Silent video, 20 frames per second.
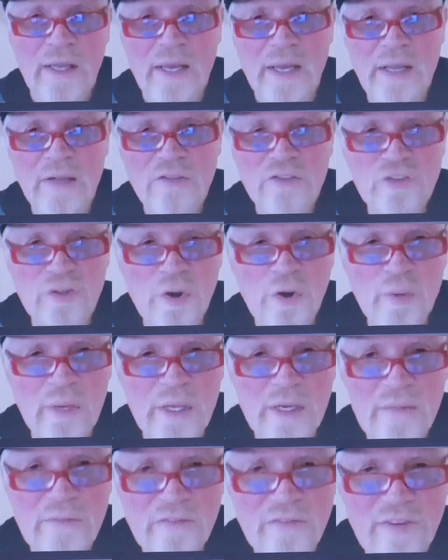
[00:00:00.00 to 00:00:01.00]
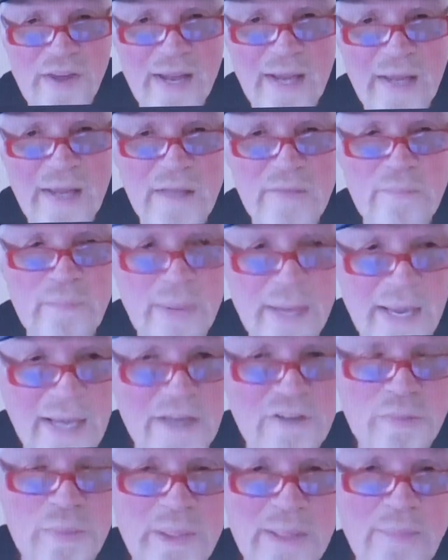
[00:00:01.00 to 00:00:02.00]
And so it, in fact,
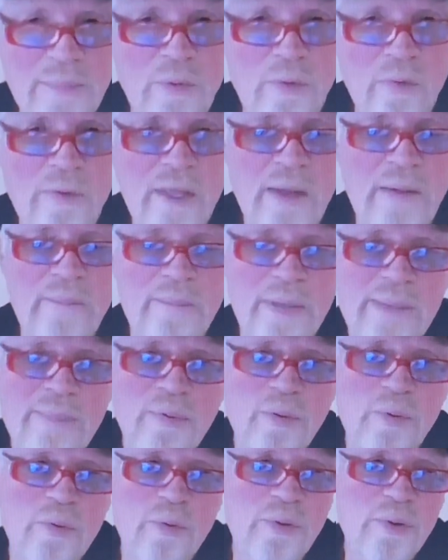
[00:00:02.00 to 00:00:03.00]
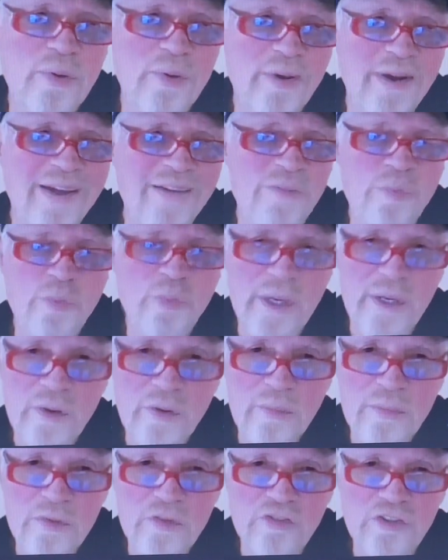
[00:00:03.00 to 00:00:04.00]
impacts people. People who have weaker
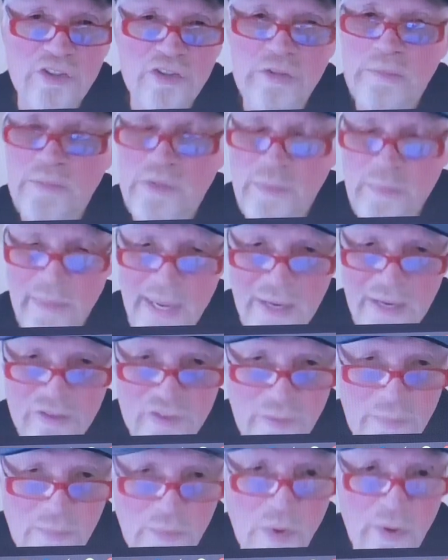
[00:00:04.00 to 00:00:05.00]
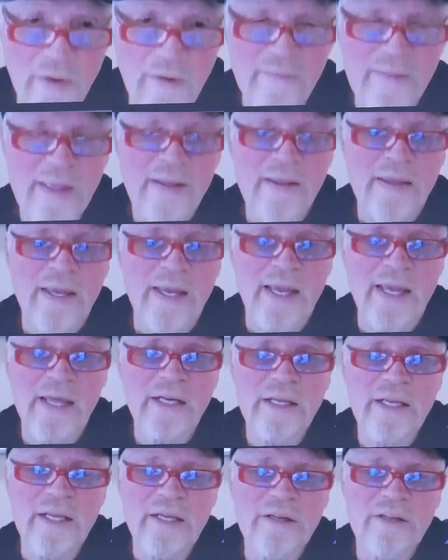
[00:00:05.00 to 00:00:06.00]
immune systems impacts them more.
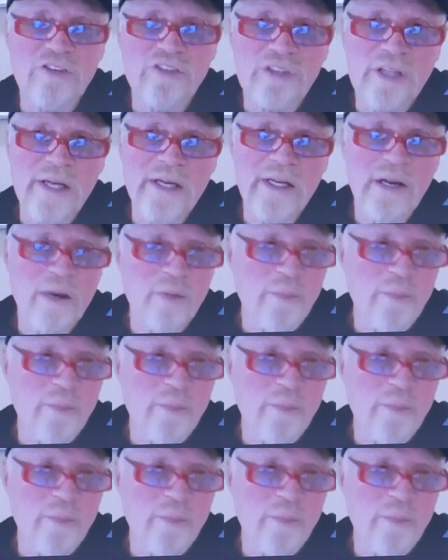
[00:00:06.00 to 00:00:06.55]
And a study I